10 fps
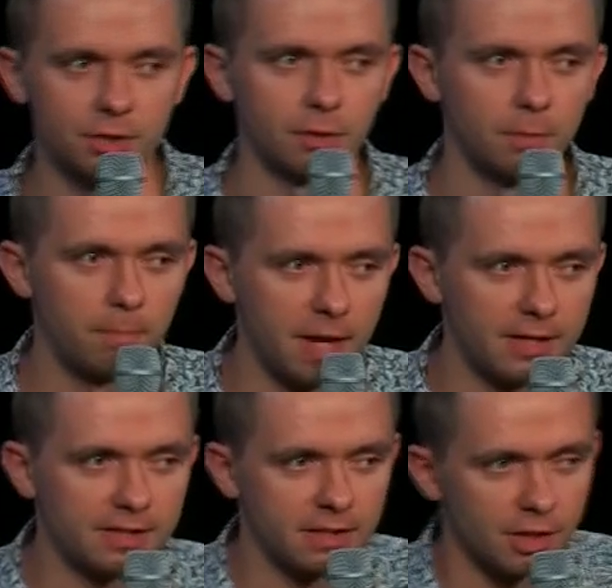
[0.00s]
you
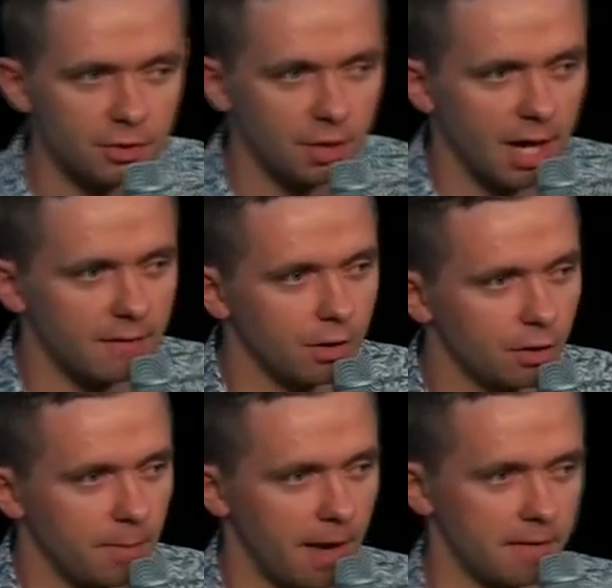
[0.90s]
based on you having
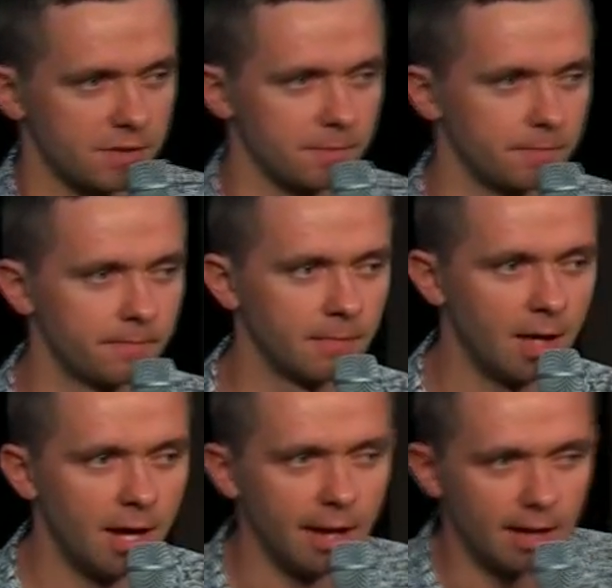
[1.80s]
good parents.
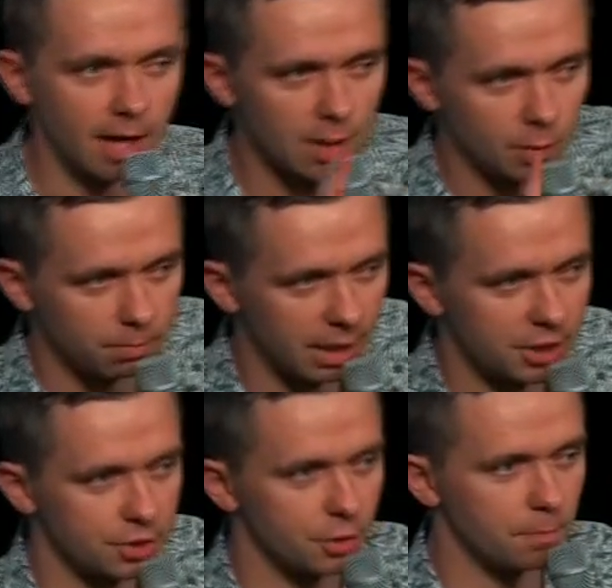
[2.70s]
God will
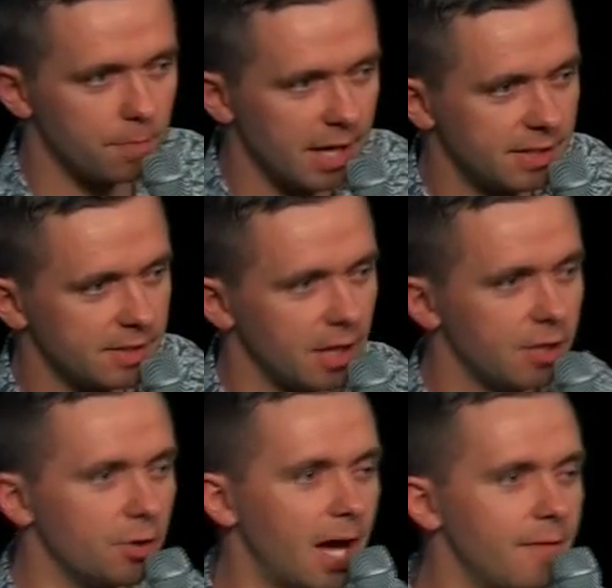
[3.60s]
bless you based
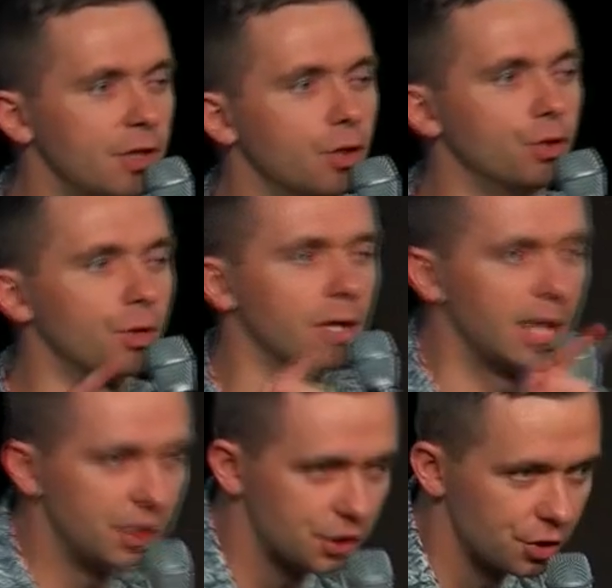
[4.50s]
on you having good
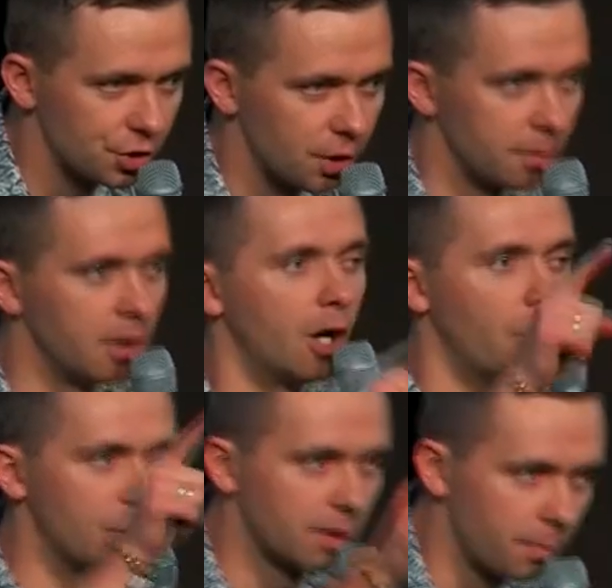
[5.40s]
relationship
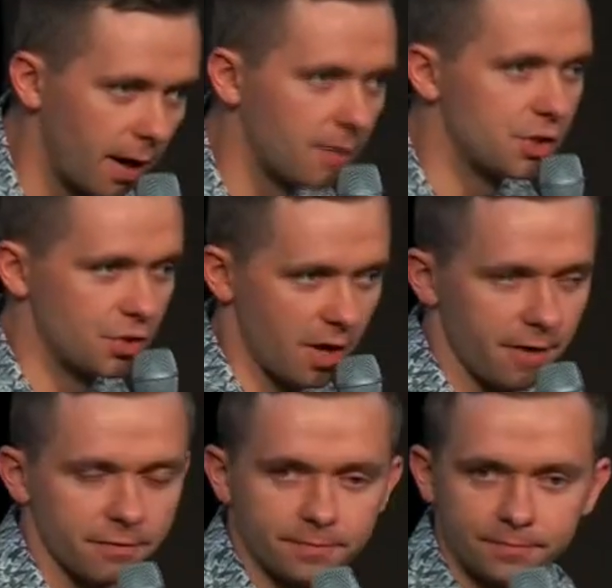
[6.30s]
with the parents you
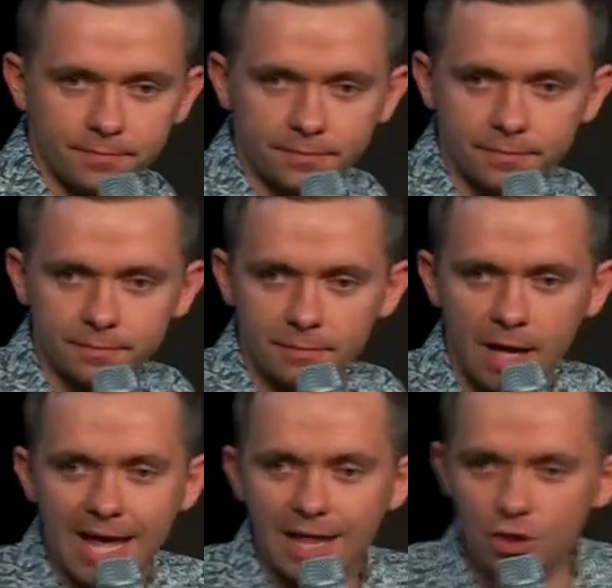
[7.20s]
have.
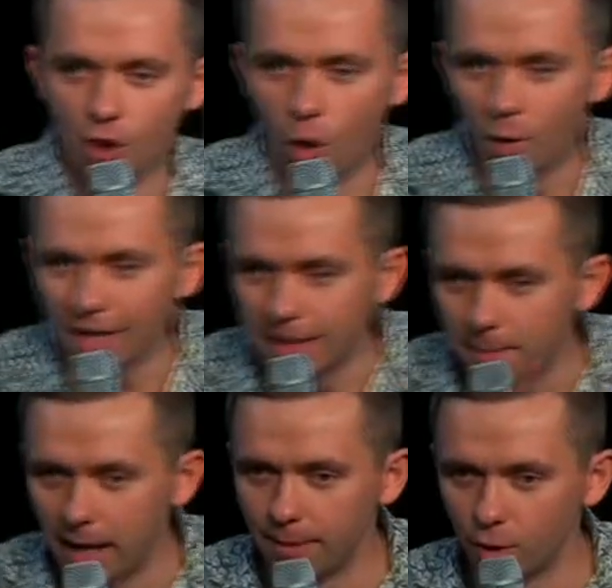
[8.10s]
Nowhere in the
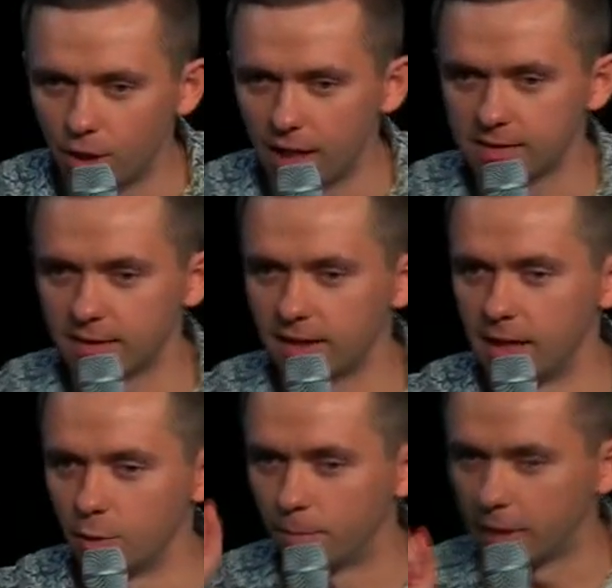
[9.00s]
Bible God said
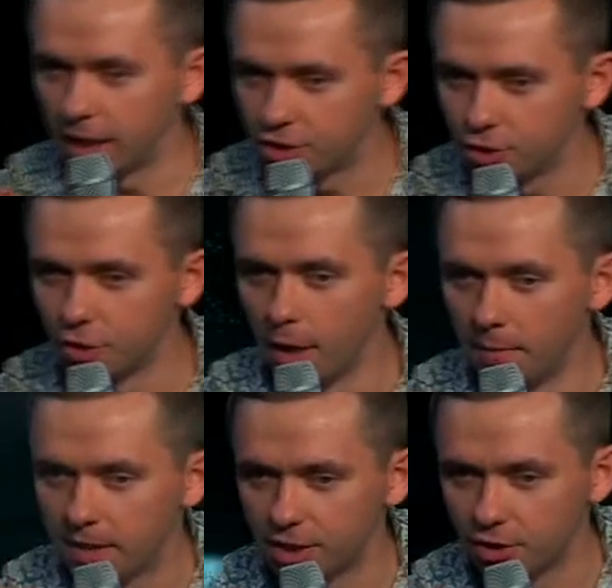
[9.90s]
He will bless you
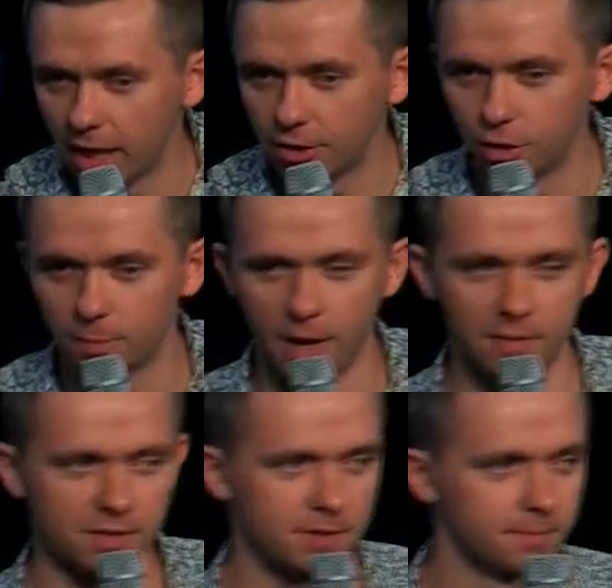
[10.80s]
because you had good
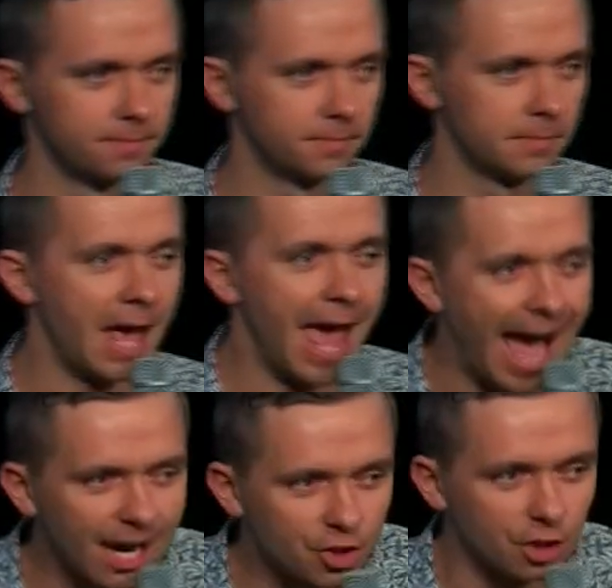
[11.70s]
parents.
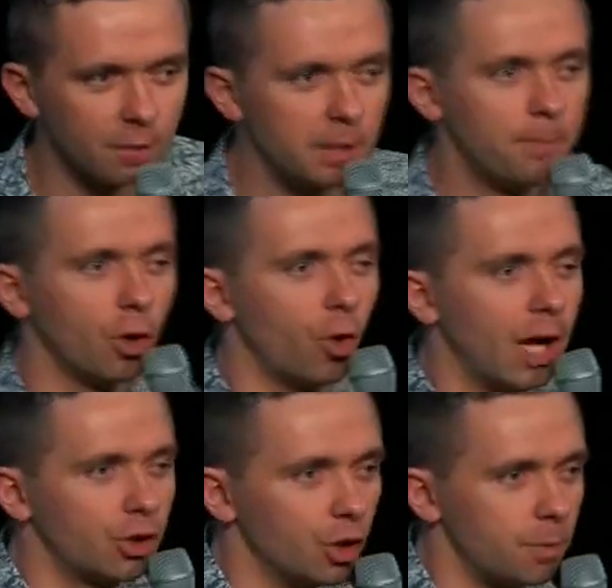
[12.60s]
Actually, people who
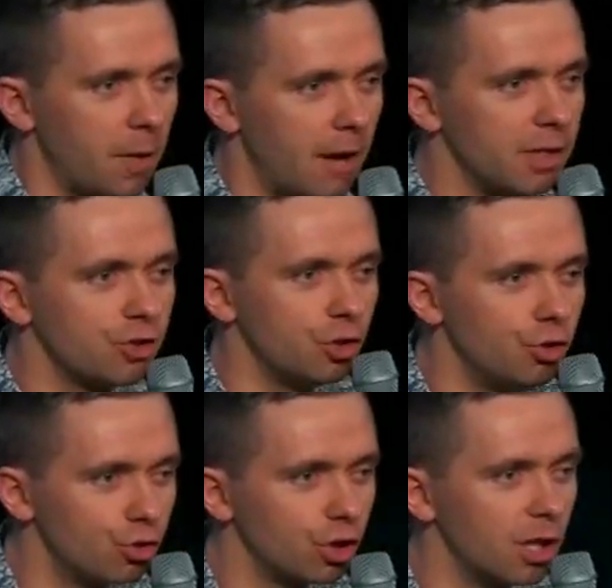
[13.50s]
had good parents
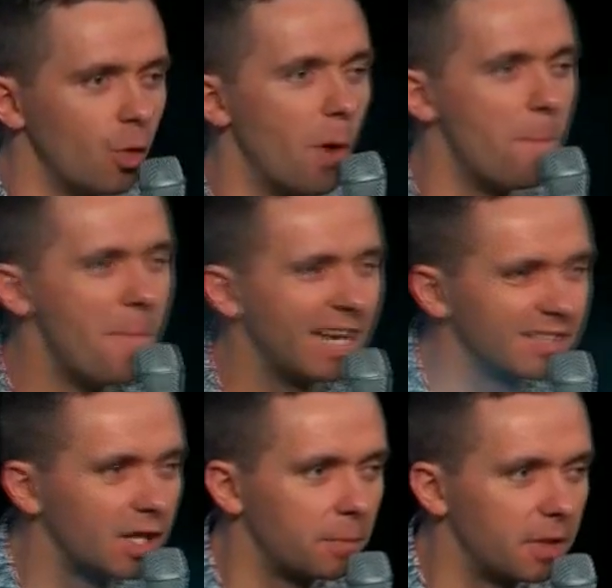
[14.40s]
usually were messed up